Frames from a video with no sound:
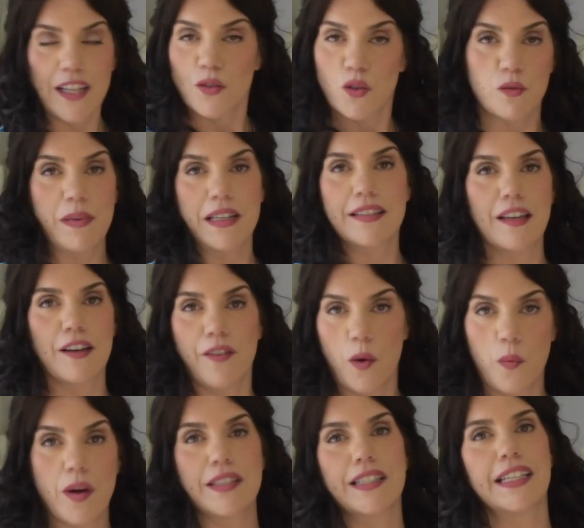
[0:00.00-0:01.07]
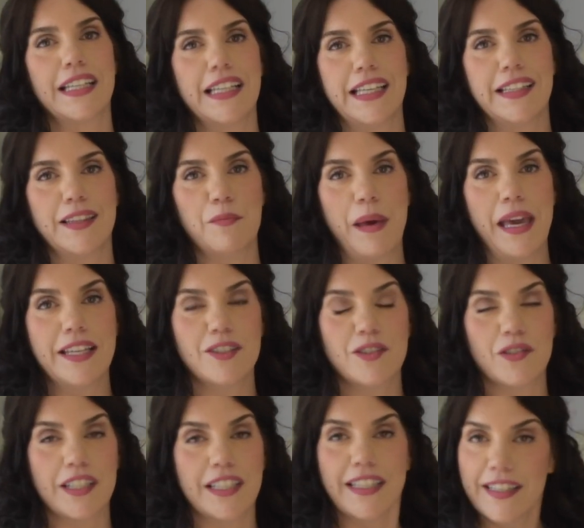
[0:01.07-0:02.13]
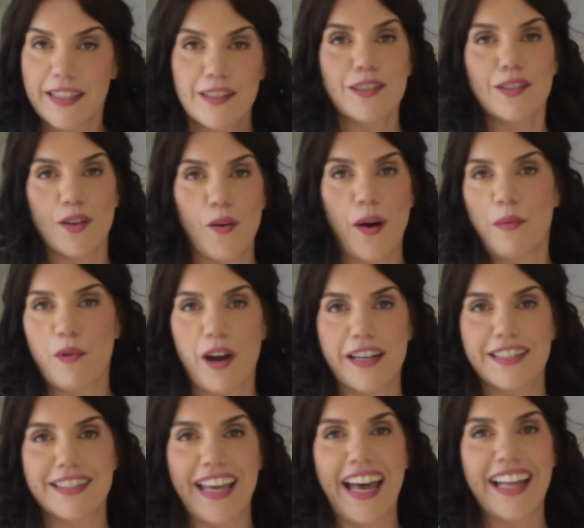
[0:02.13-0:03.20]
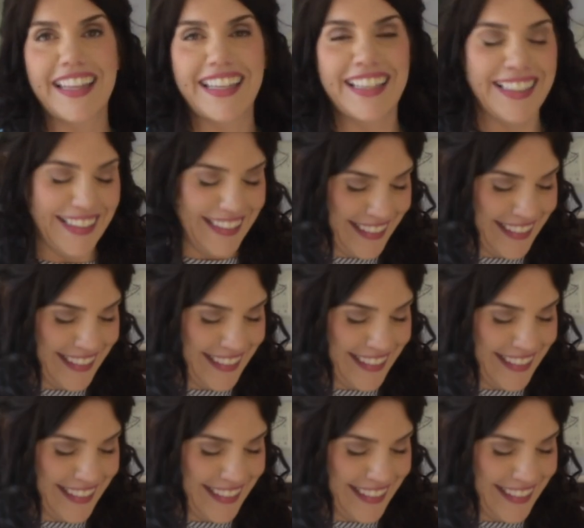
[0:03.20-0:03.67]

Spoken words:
told myself I wasn't going to eat the pastry. So I brought a salad.